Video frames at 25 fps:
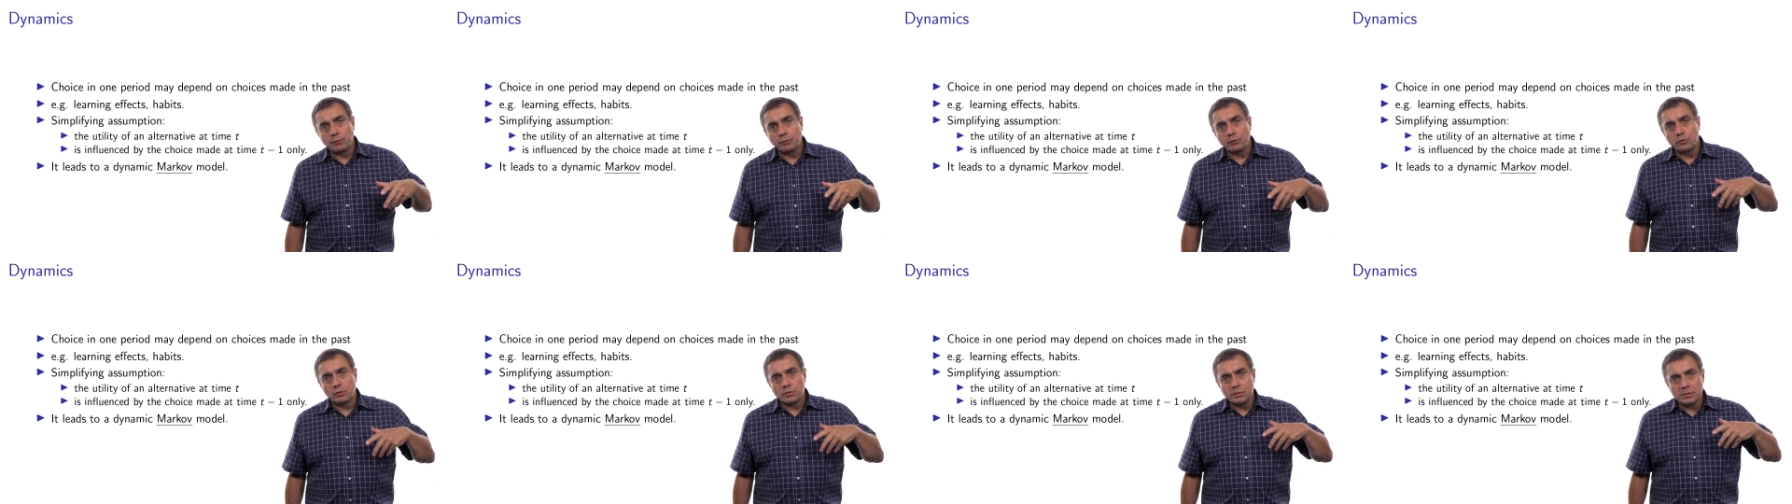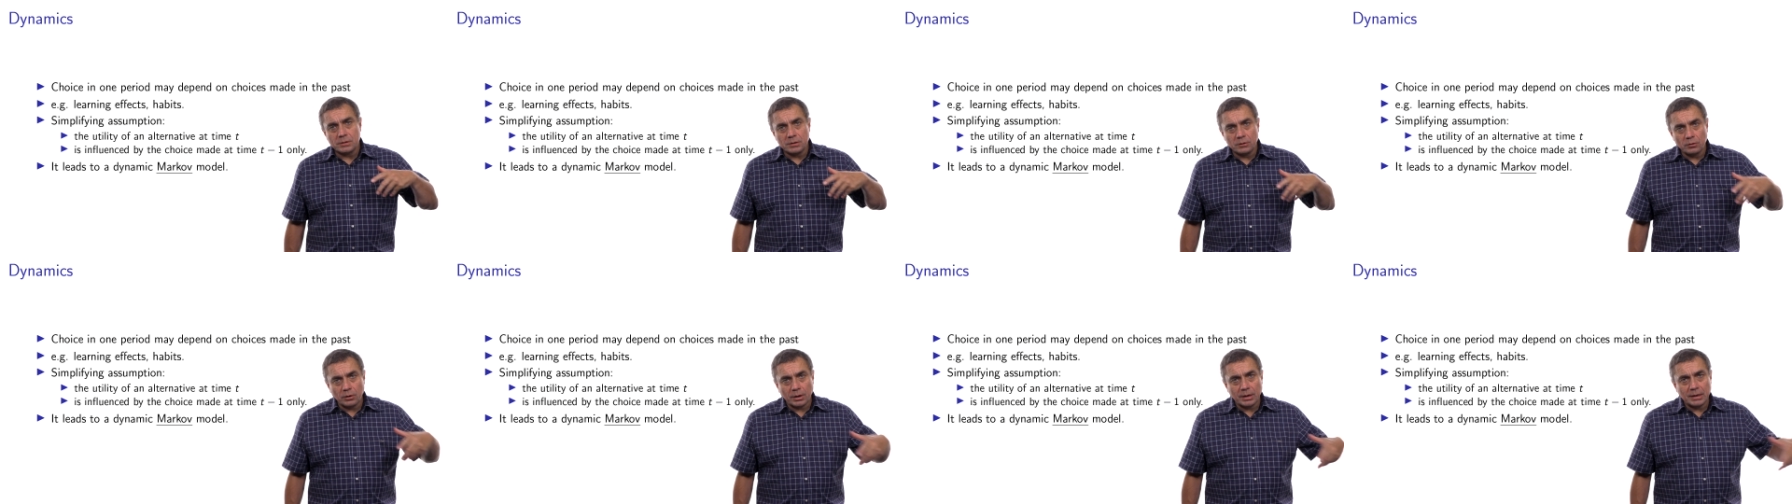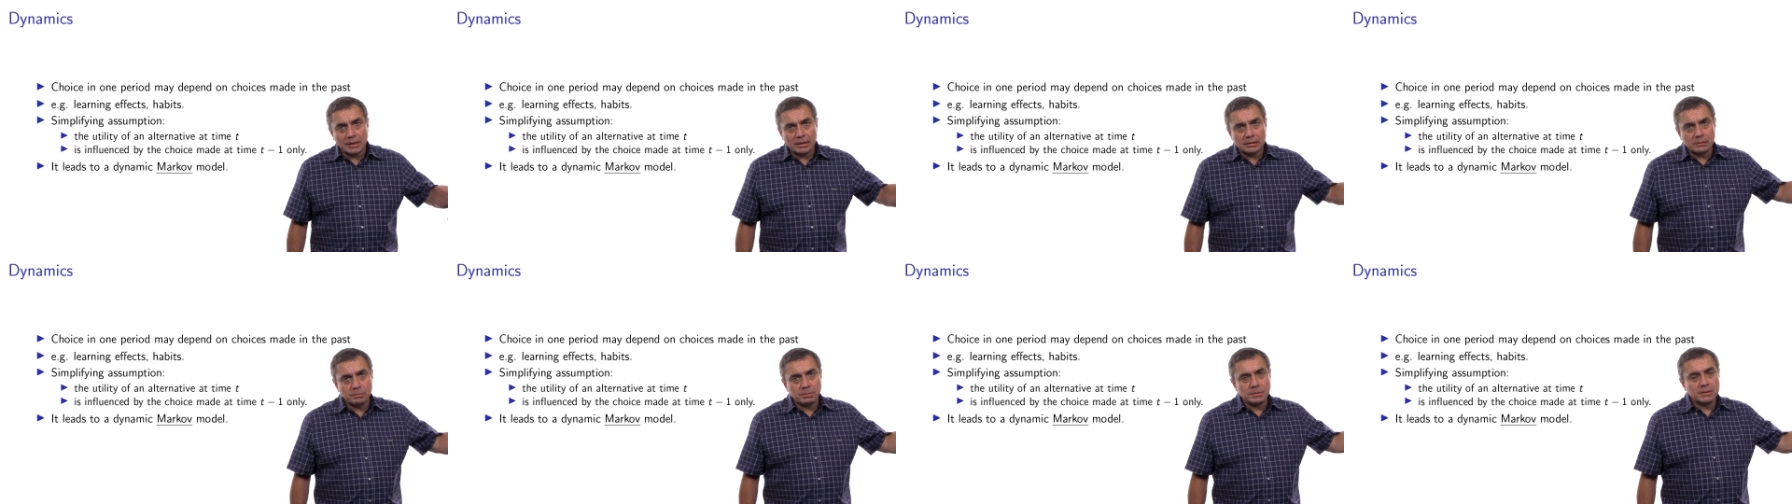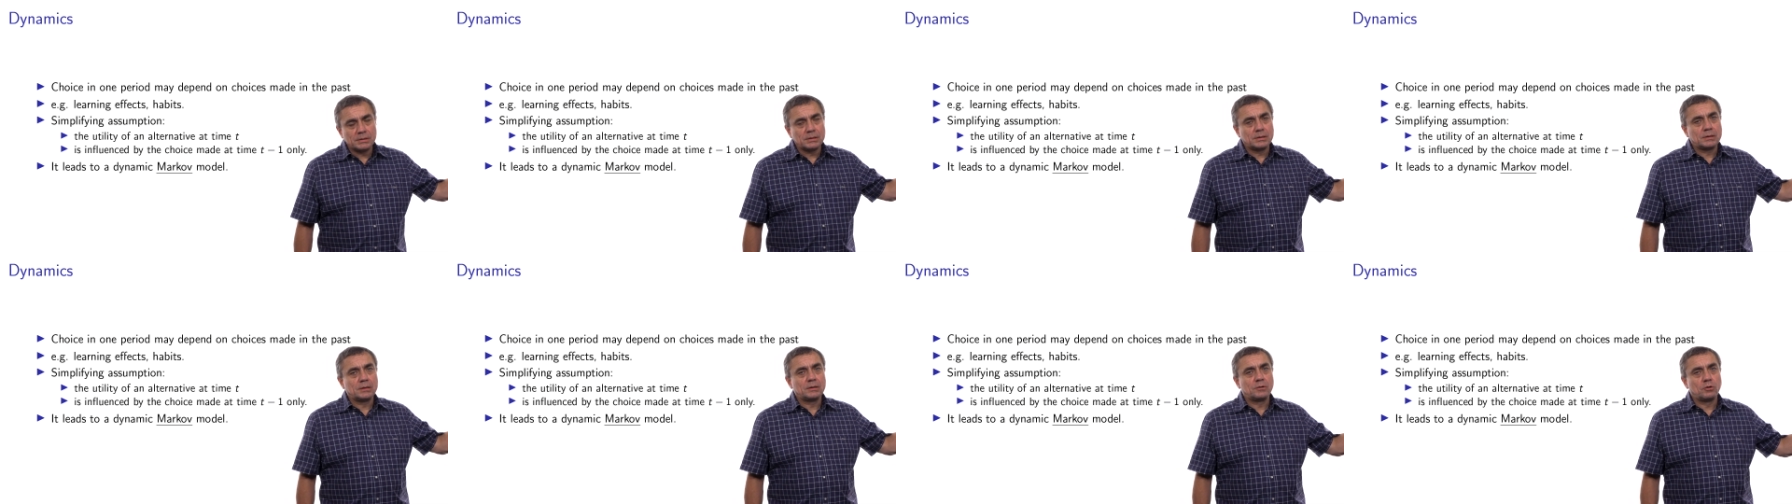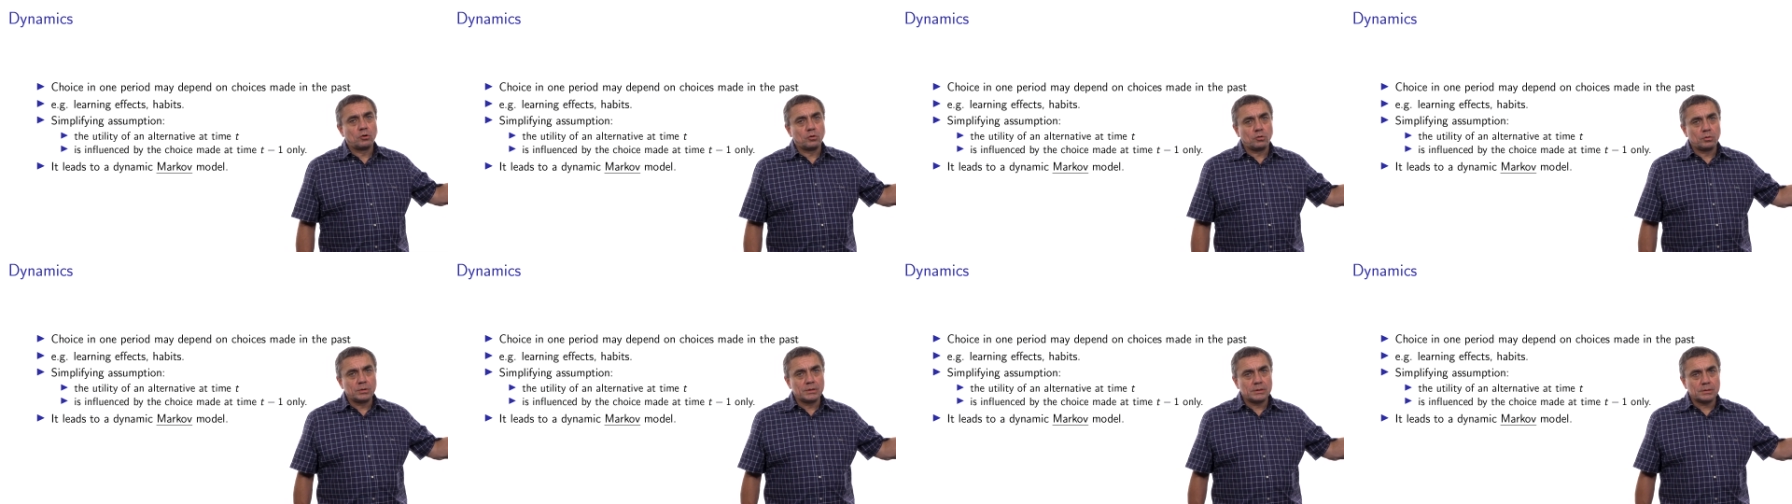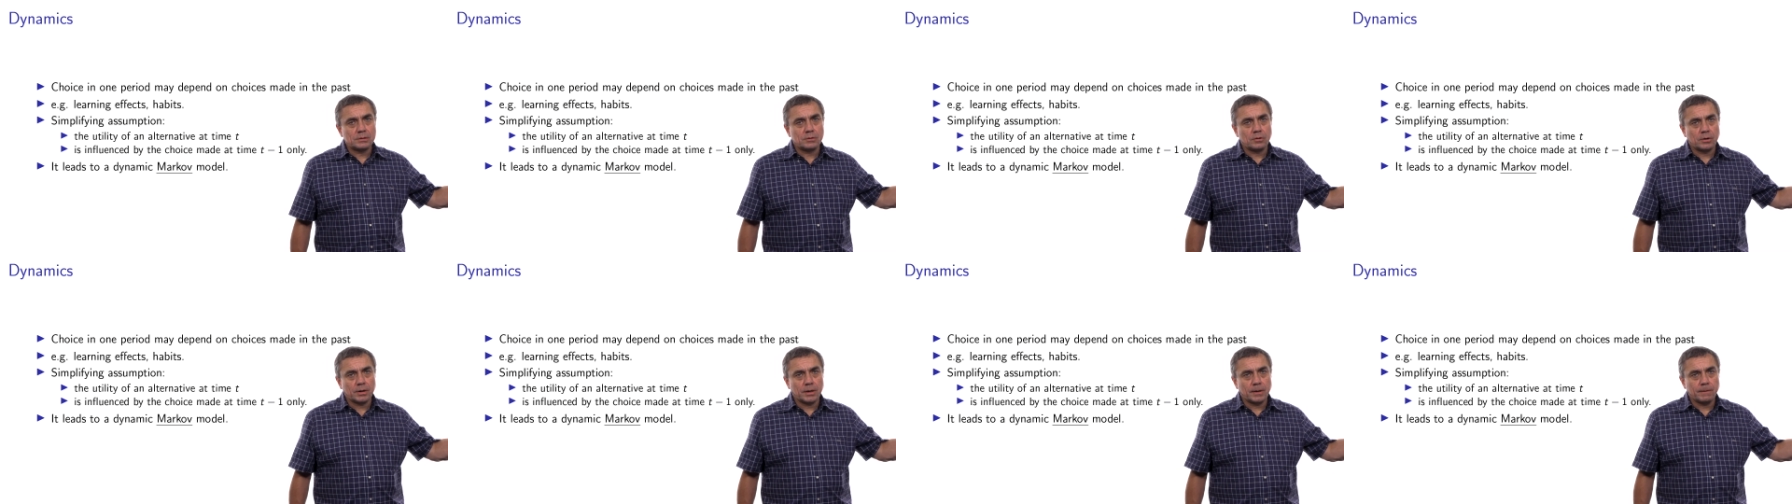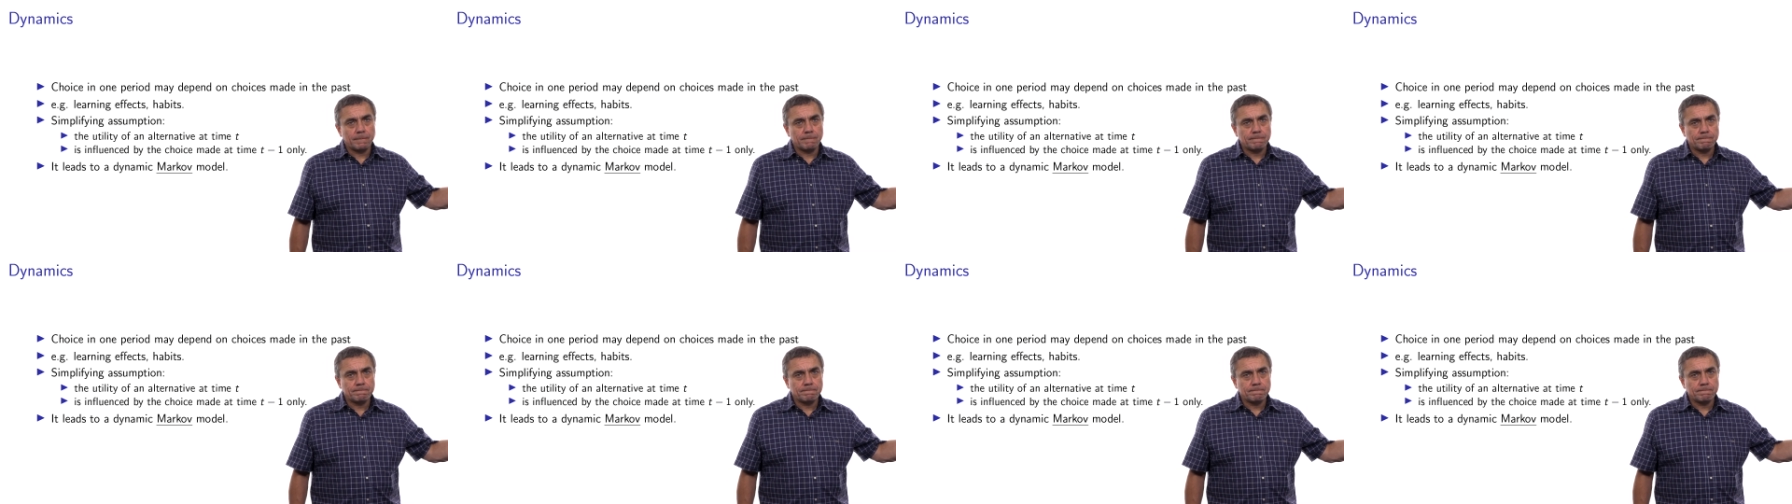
of considering explicitly the whole history.